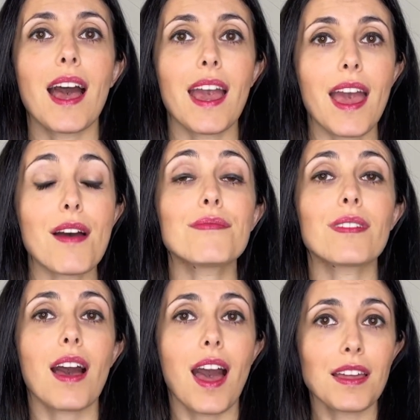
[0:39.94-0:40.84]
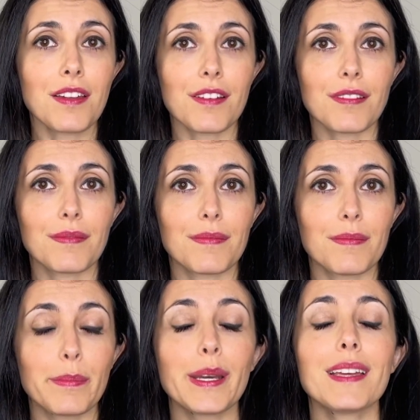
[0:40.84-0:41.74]
I have hunger,
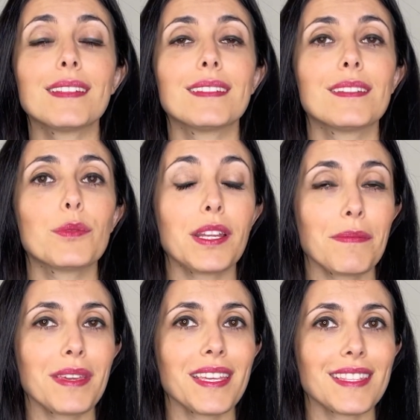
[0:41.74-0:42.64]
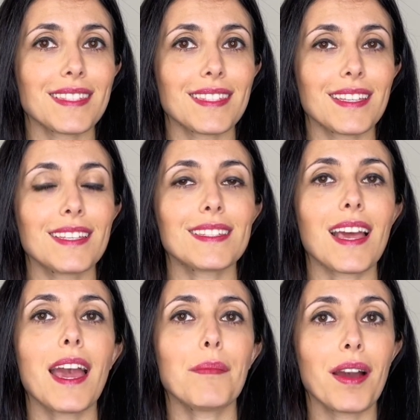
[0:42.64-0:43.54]
but what it means is
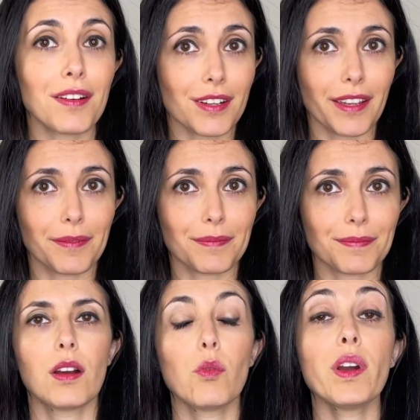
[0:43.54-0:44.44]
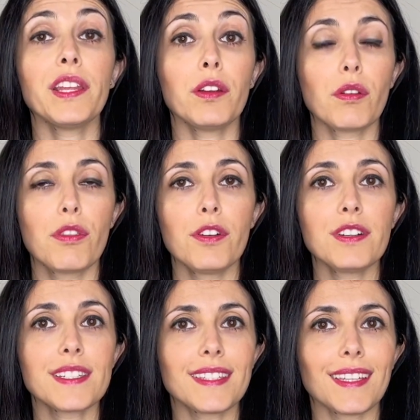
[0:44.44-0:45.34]
I'm angry. When you're
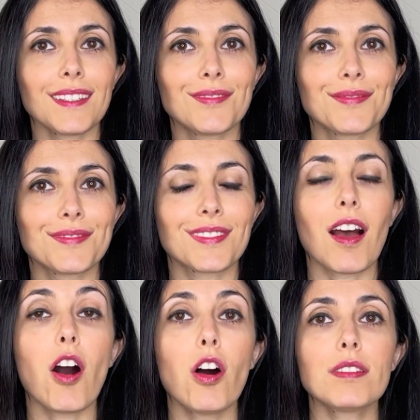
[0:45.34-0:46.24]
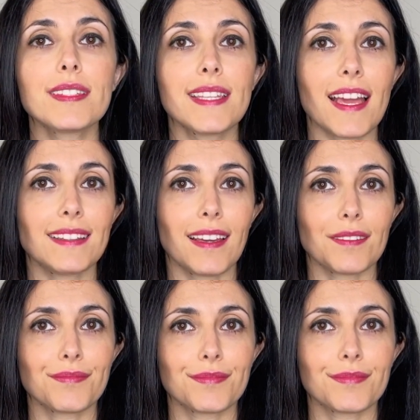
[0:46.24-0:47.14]
thirsty, ho sete,
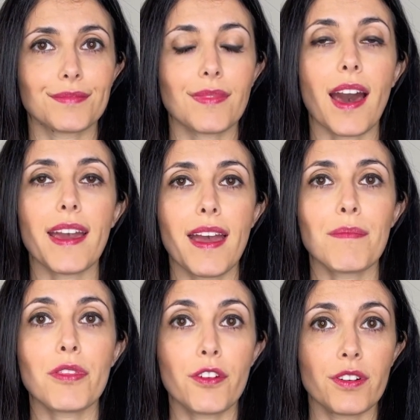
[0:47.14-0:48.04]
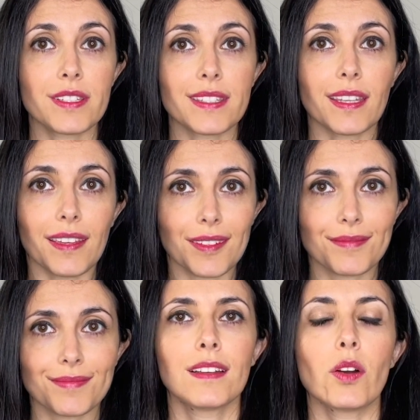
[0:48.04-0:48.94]
I am thirsty.
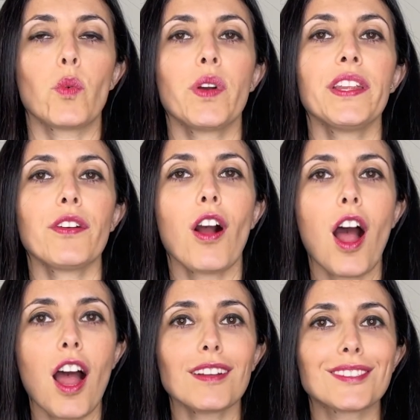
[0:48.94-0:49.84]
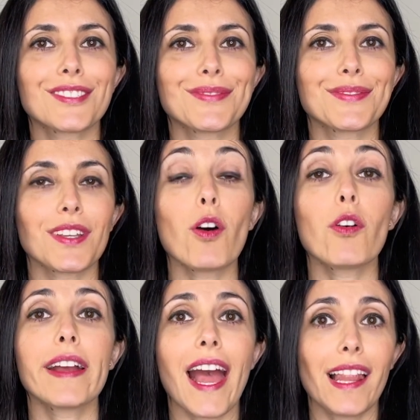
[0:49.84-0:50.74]
When you're hot, ho
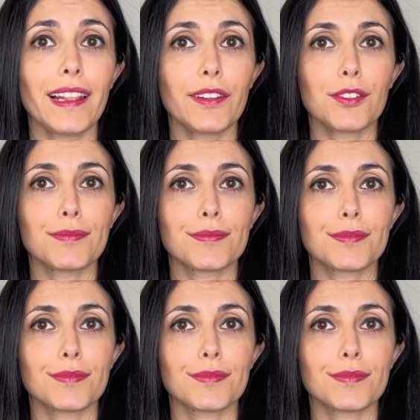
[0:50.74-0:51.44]
caldo,